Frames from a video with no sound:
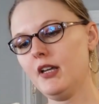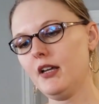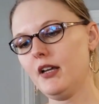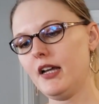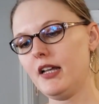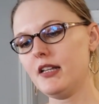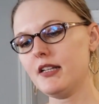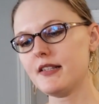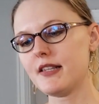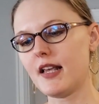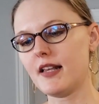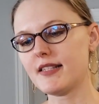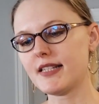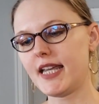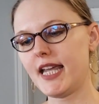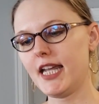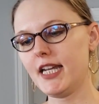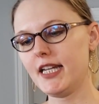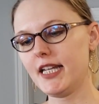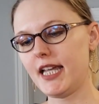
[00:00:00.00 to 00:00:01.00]
And this has
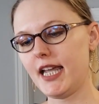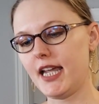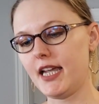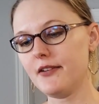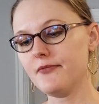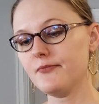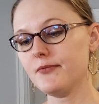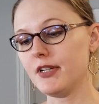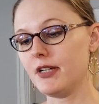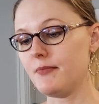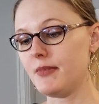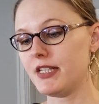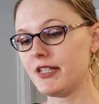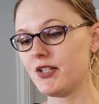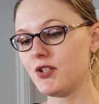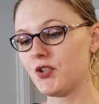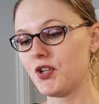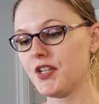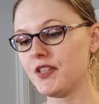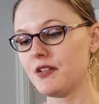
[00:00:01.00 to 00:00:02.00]
Candy Cane, a minty
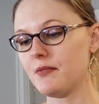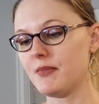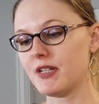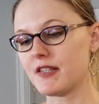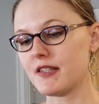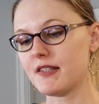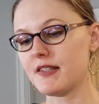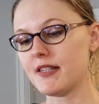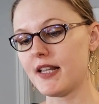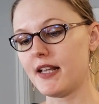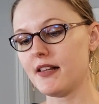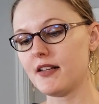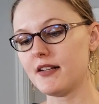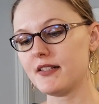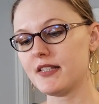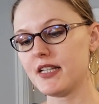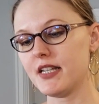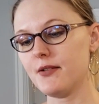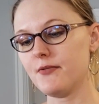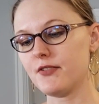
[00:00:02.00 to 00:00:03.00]
treat that mixes Ceylon
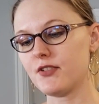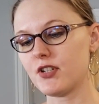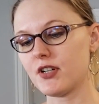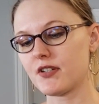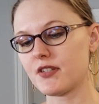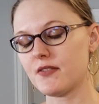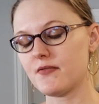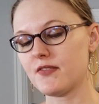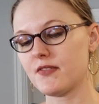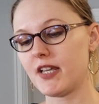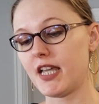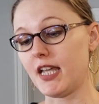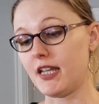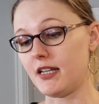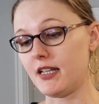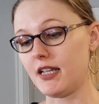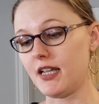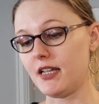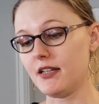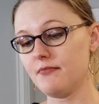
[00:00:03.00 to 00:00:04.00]
tea with chunks of candy
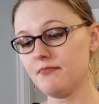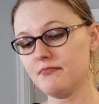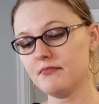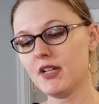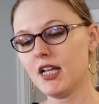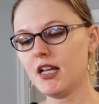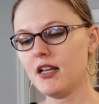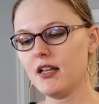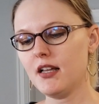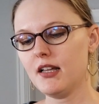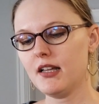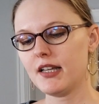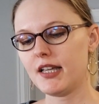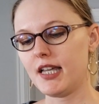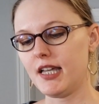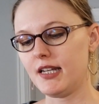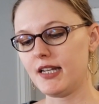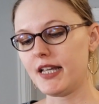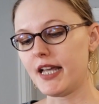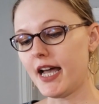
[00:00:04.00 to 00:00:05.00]
cane.
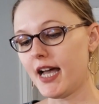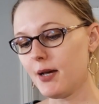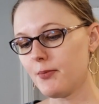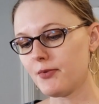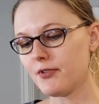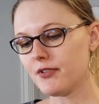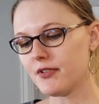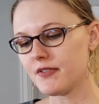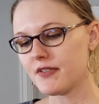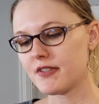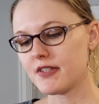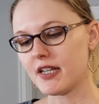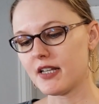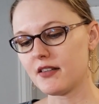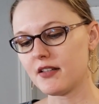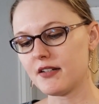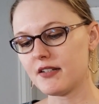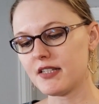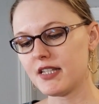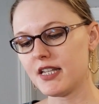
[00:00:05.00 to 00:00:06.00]
Candy Apple,
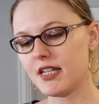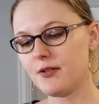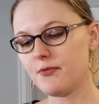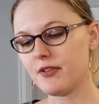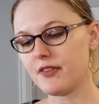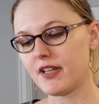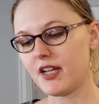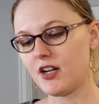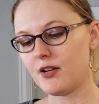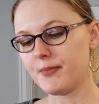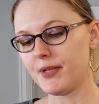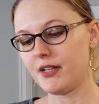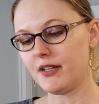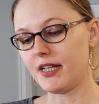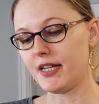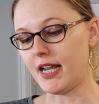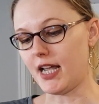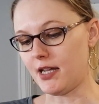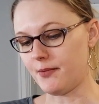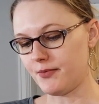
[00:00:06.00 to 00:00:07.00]
Ceylon tea with caramel
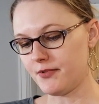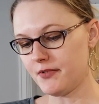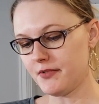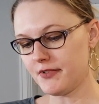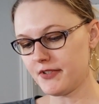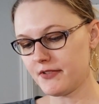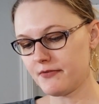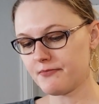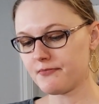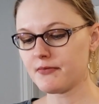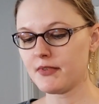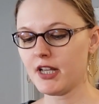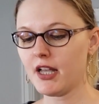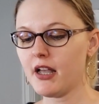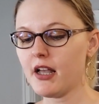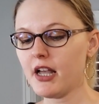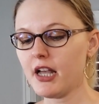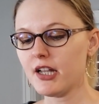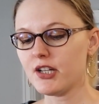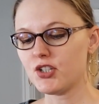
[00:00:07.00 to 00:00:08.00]
and apples.
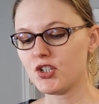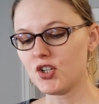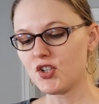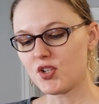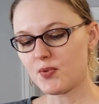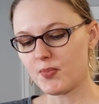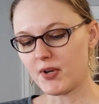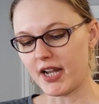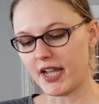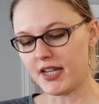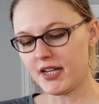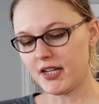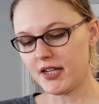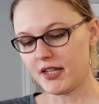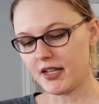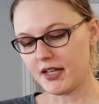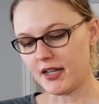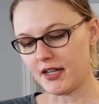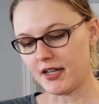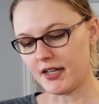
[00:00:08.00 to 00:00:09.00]
Gingerbread,
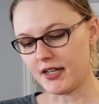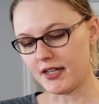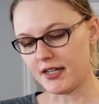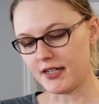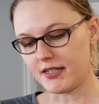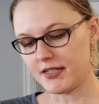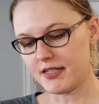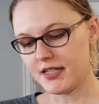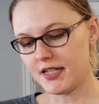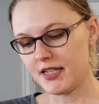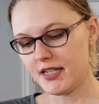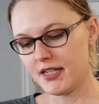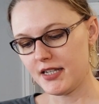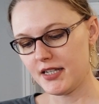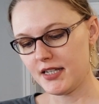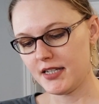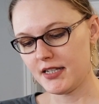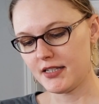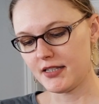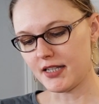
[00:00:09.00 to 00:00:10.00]
a
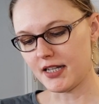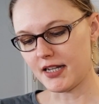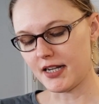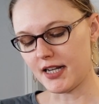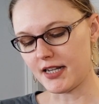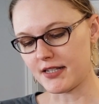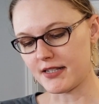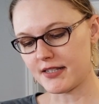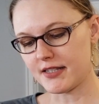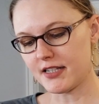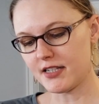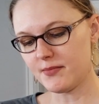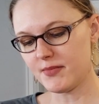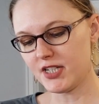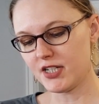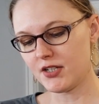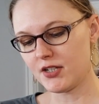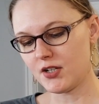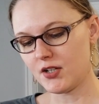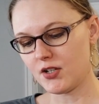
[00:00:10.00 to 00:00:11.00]
tea that has
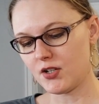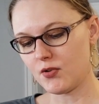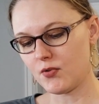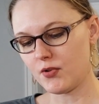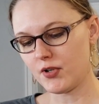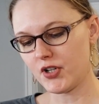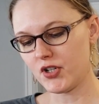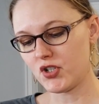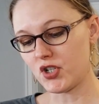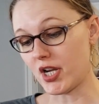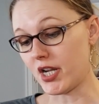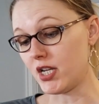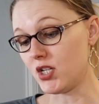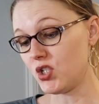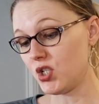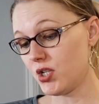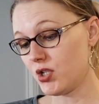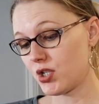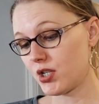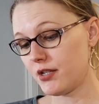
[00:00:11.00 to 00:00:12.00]
cinnamon, orange, and
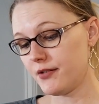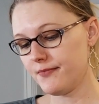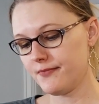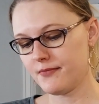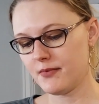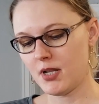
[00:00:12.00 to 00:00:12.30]
ginger.